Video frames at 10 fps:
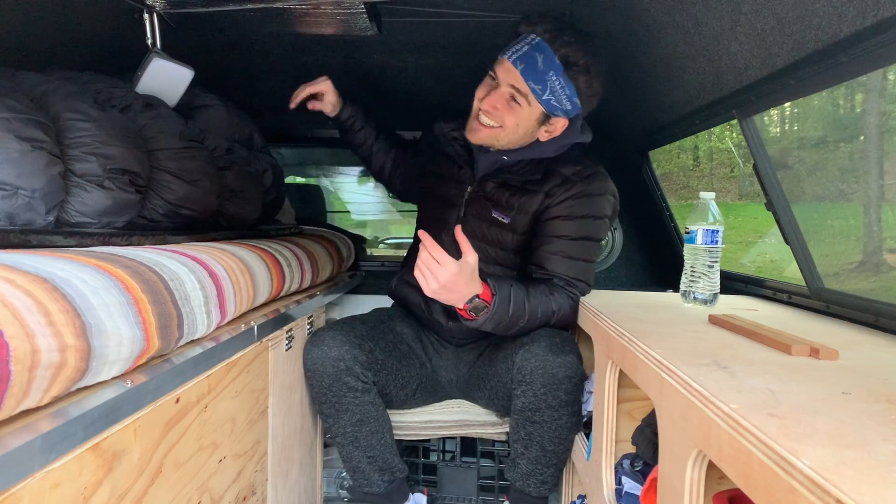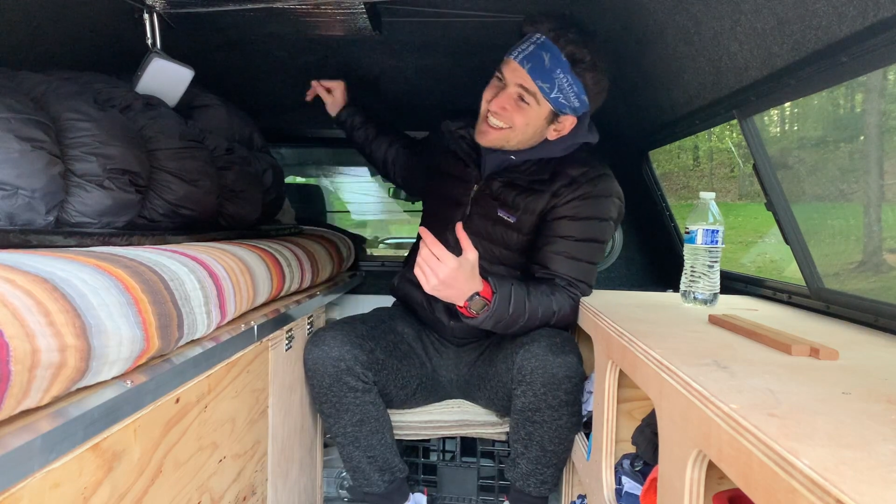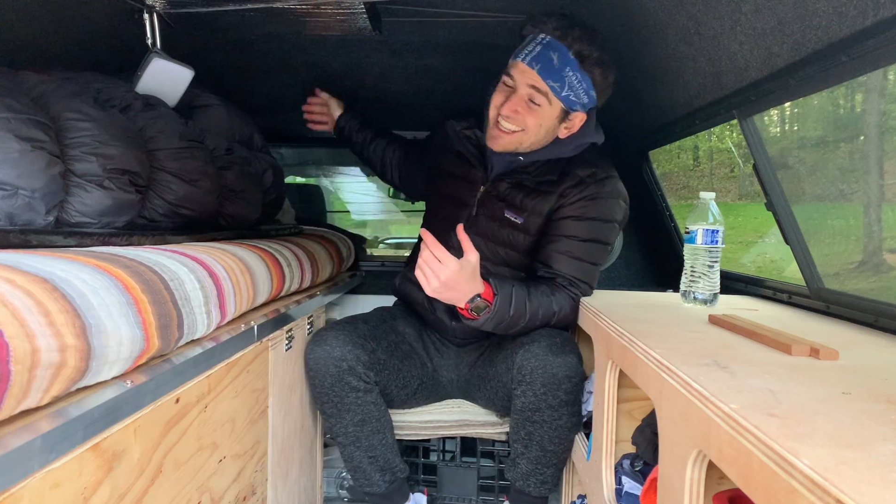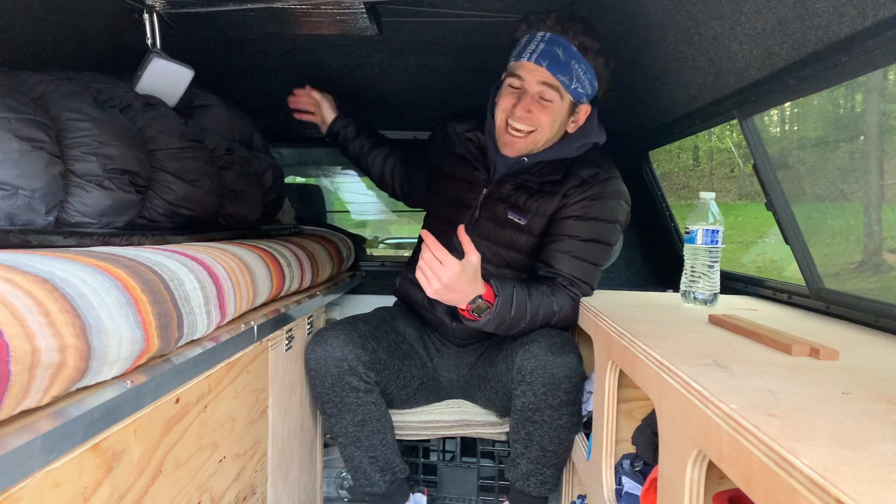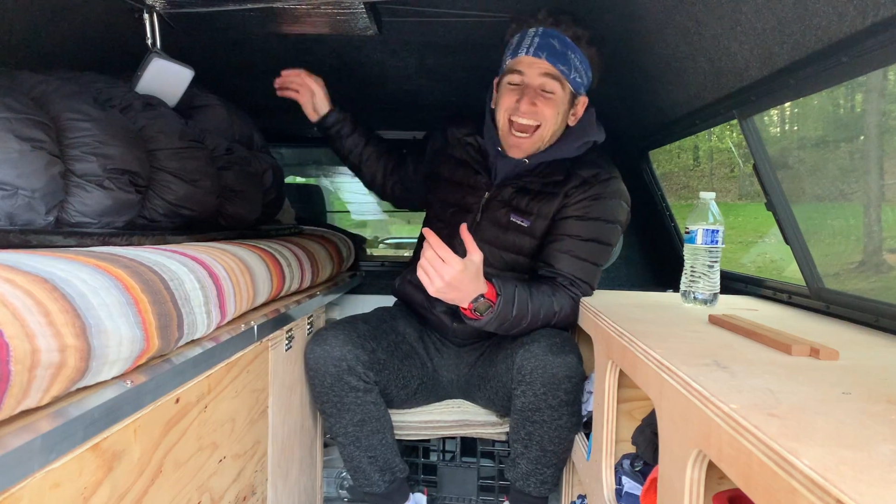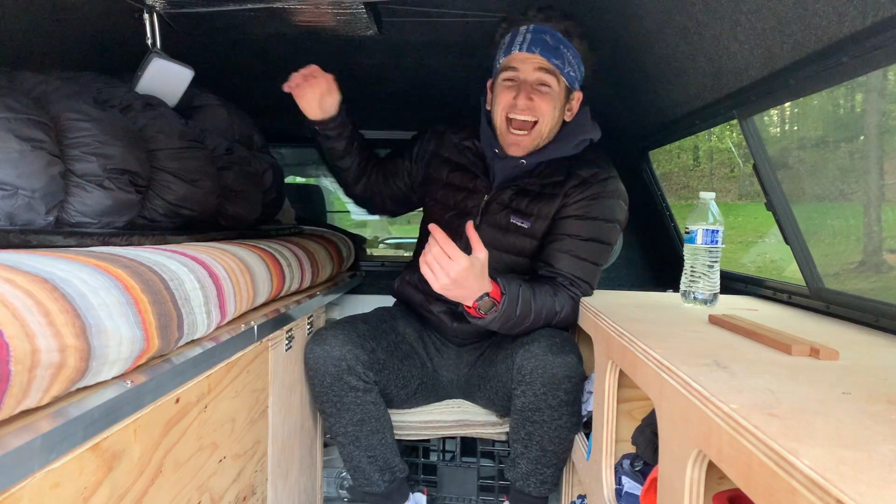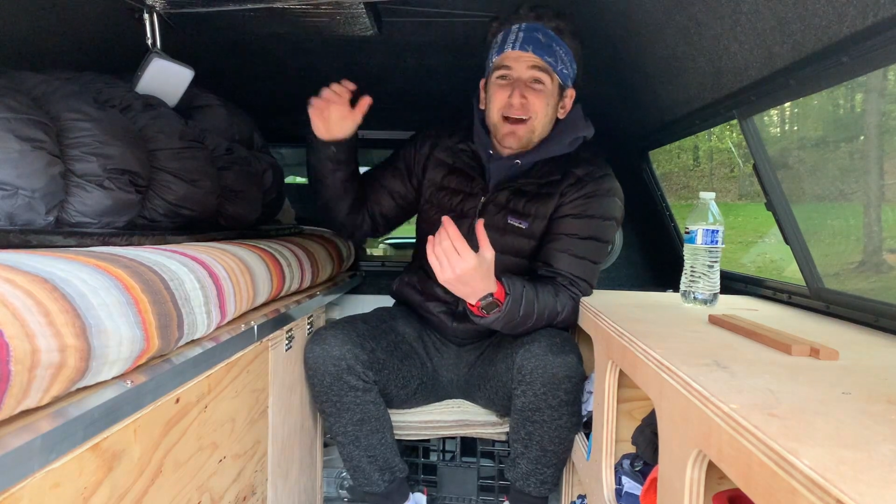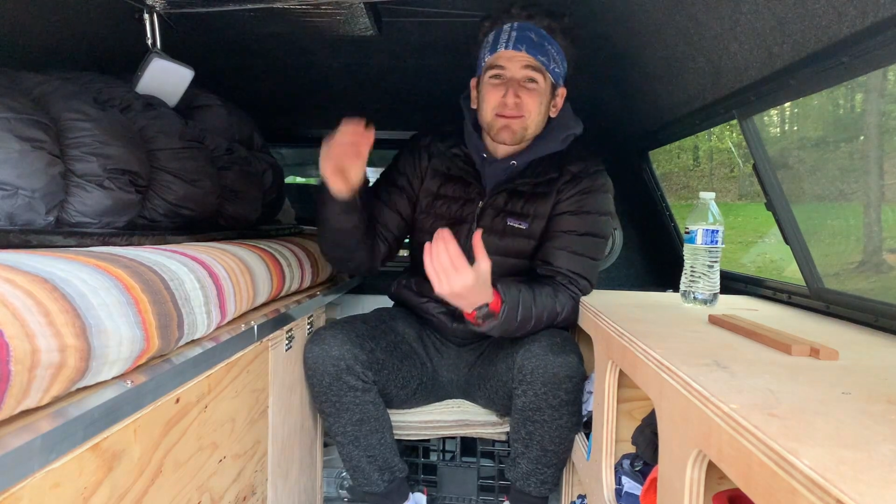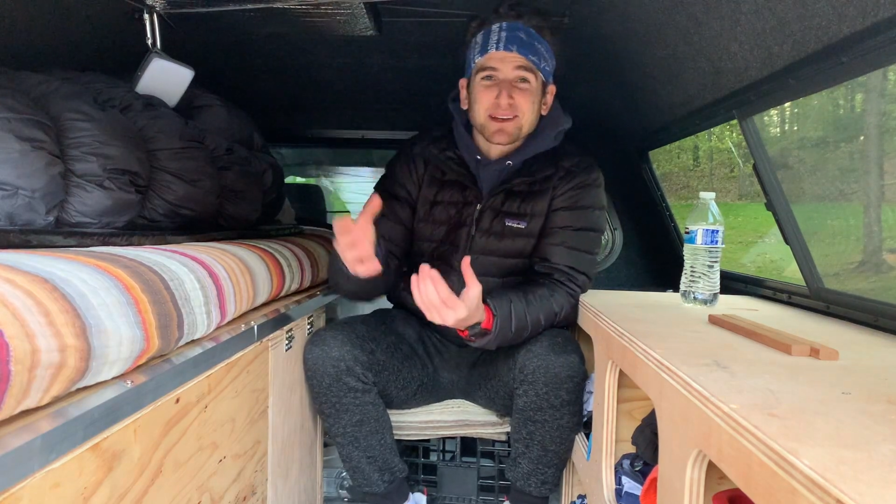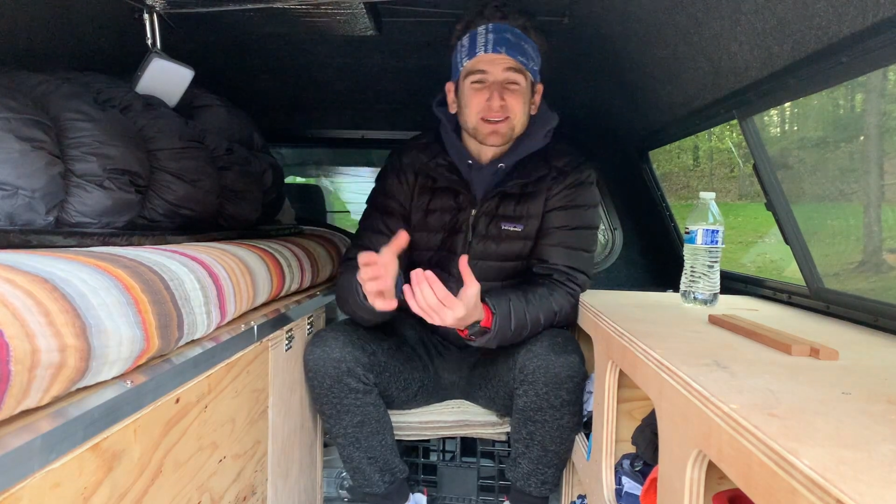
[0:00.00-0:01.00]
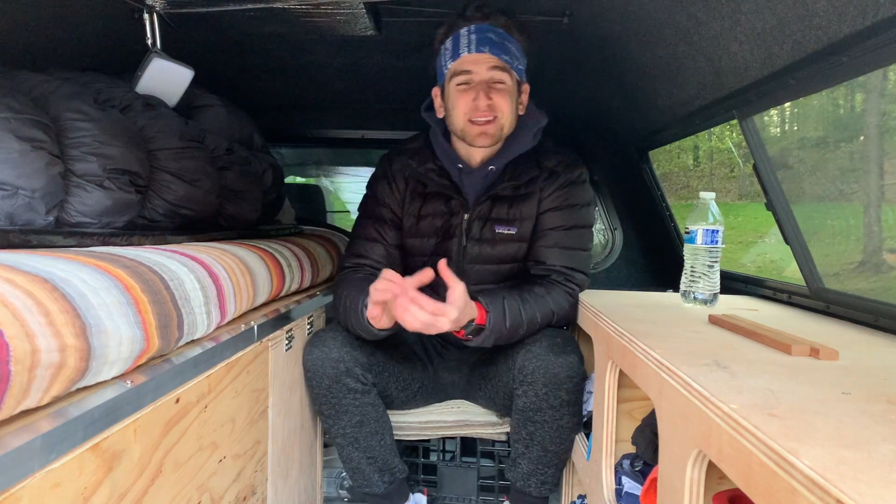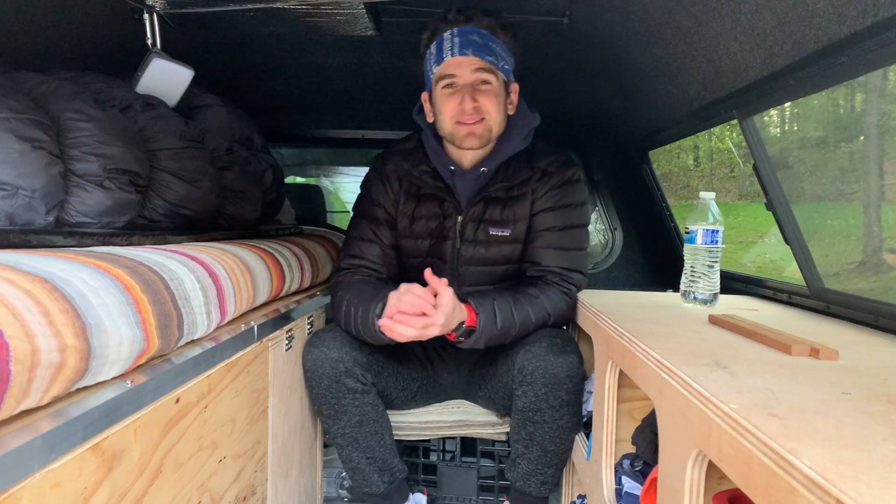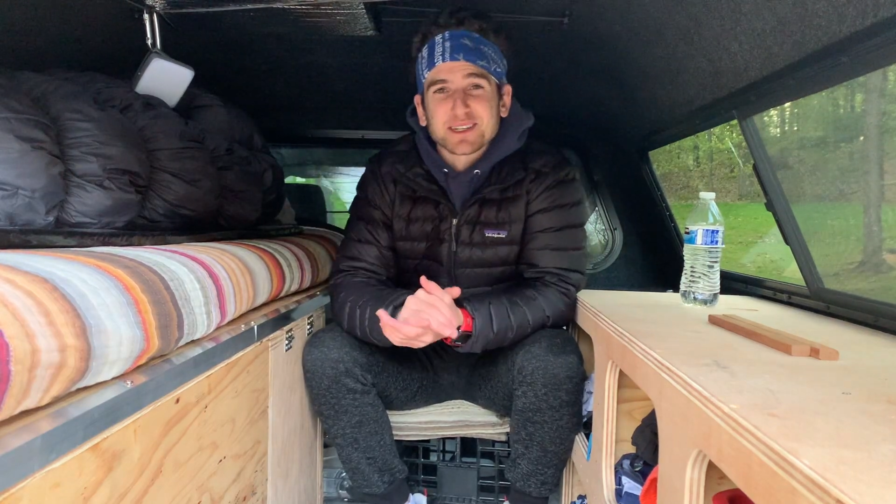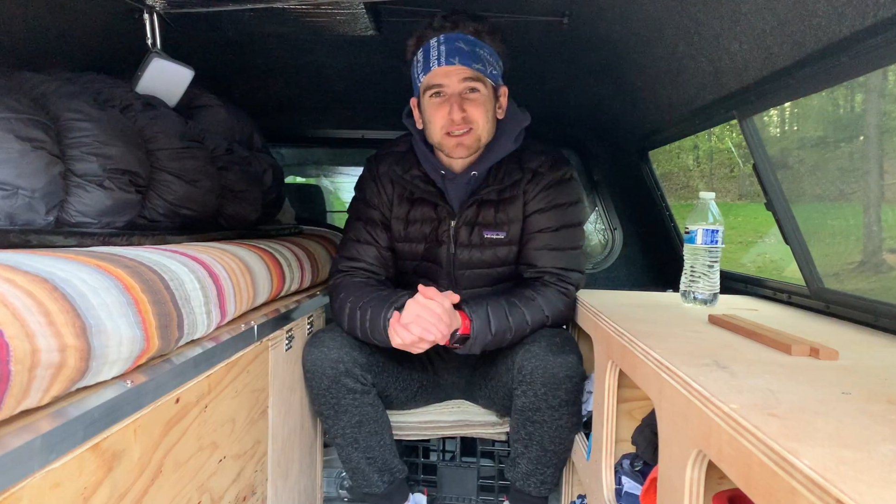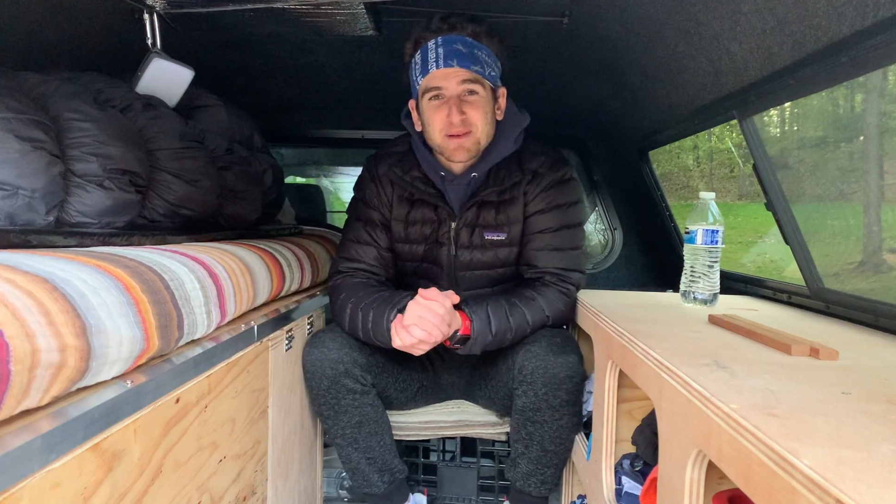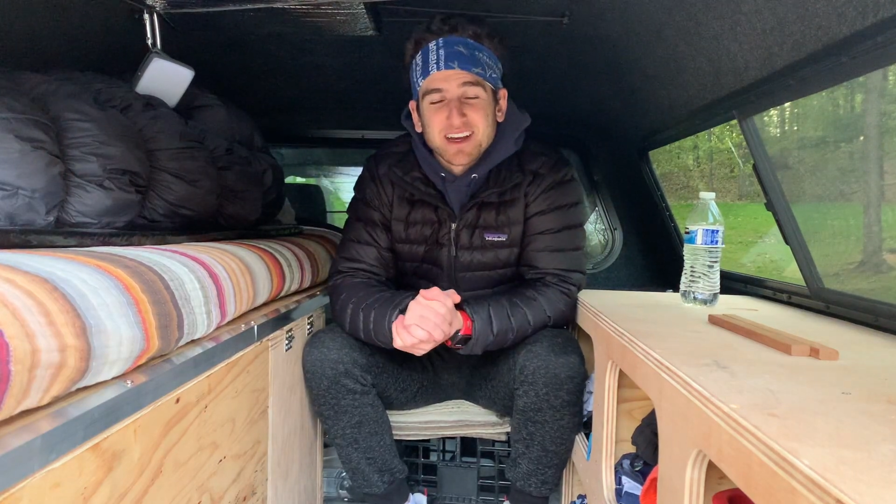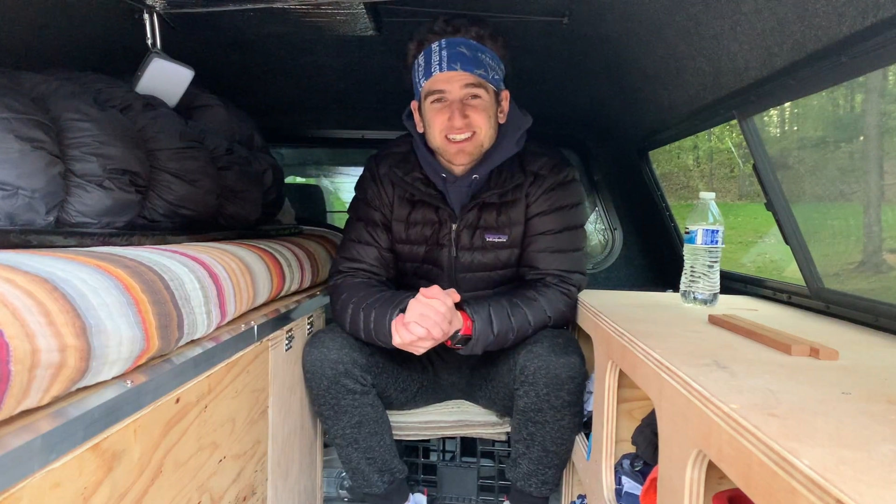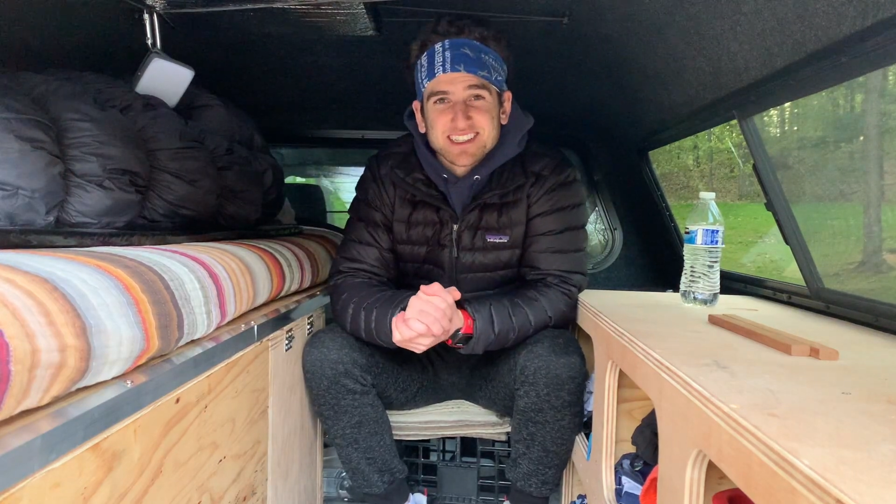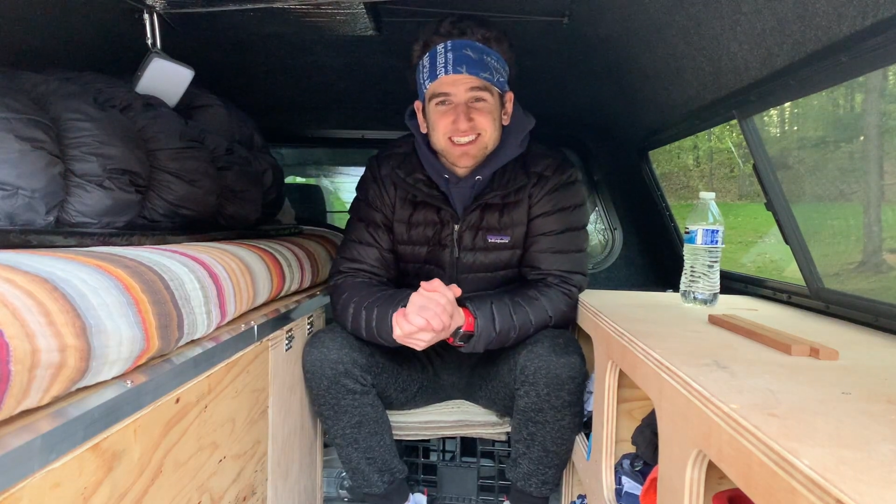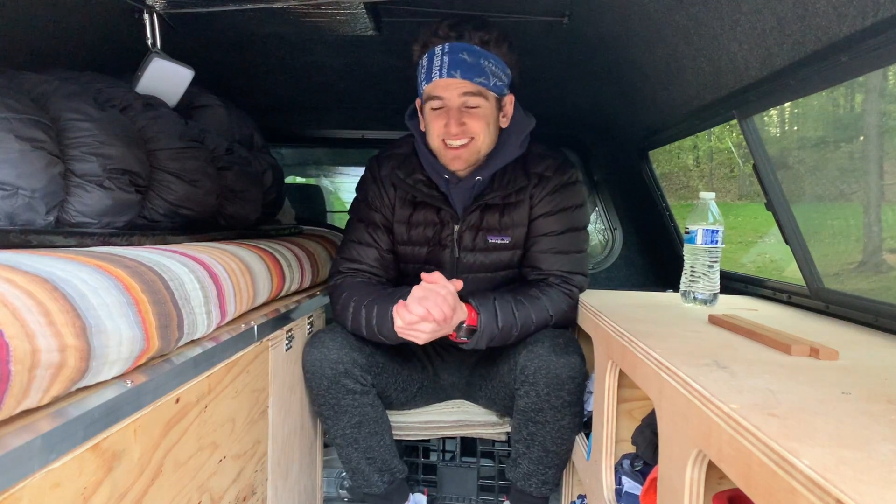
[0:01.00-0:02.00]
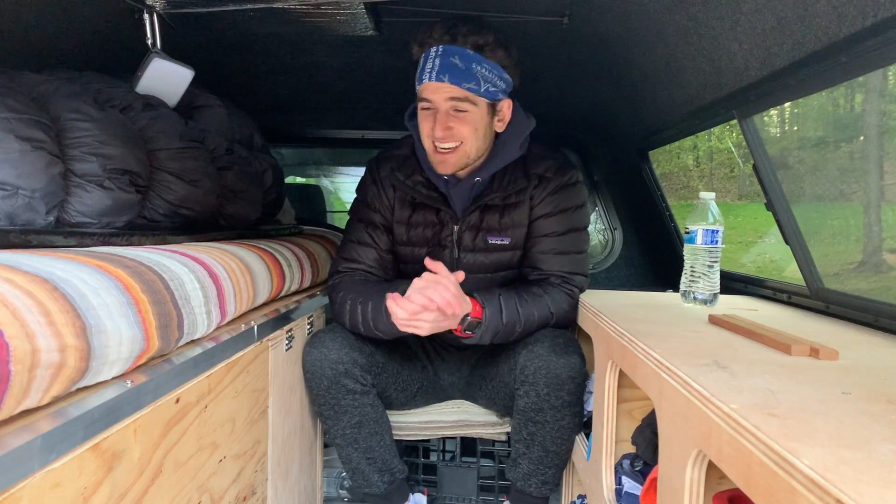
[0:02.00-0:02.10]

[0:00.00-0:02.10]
the cab and your living space